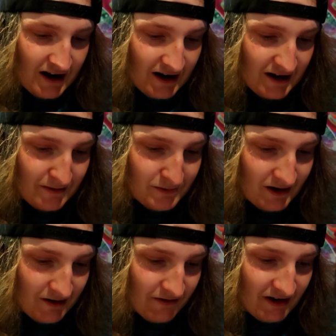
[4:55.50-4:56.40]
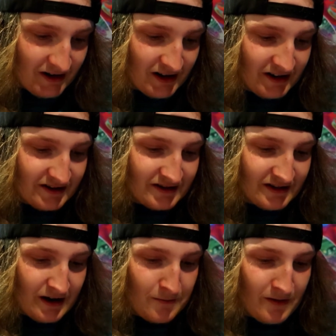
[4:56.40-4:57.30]
I am not a fan of these.
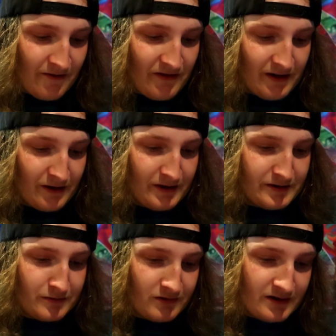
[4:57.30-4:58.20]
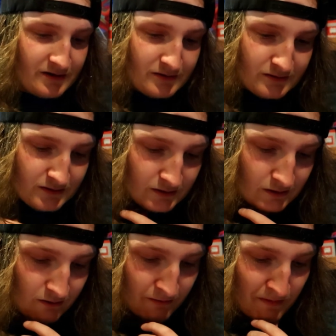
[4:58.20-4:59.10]
I'm not a fan of these grid,
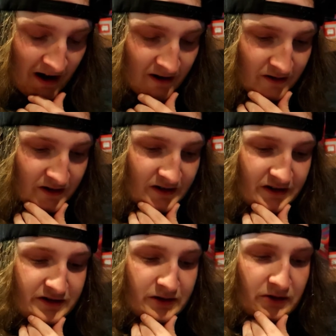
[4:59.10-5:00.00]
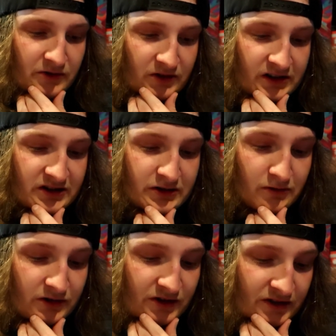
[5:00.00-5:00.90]
grid pattern that they chose for these
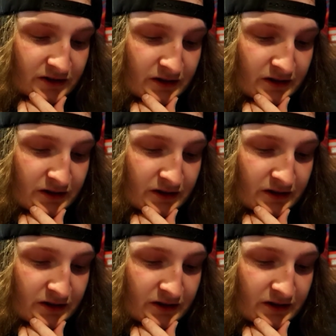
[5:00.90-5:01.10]
shorts.